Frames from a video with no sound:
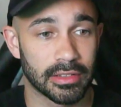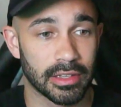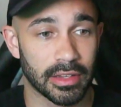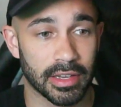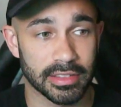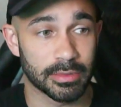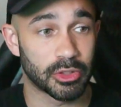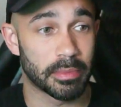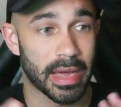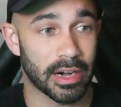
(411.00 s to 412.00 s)
a lot of times
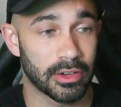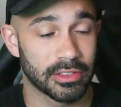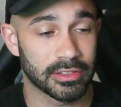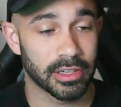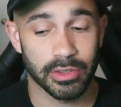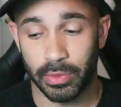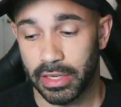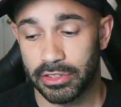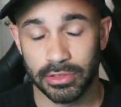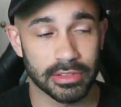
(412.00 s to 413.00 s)
your background is dark. What I
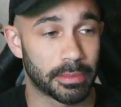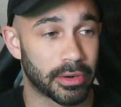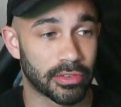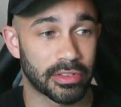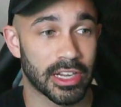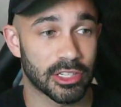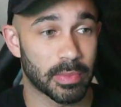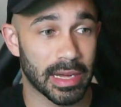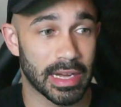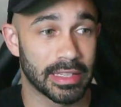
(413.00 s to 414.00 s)
do is I put a flash
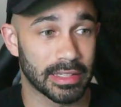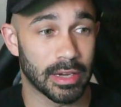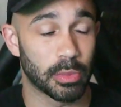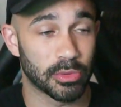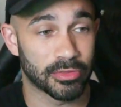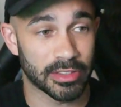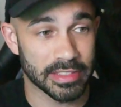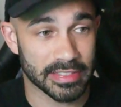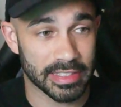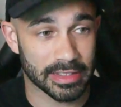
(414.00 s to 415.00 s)
behind the couple
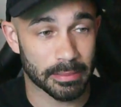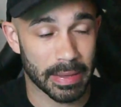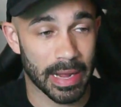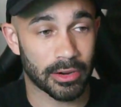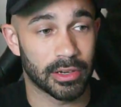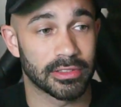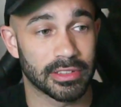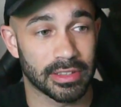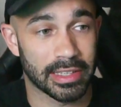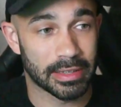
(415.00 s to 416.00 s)
facing at the background to
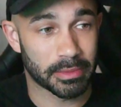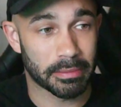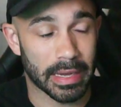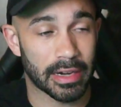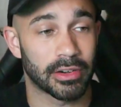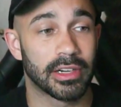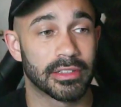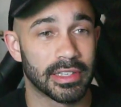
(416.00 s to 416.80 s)
light up the background,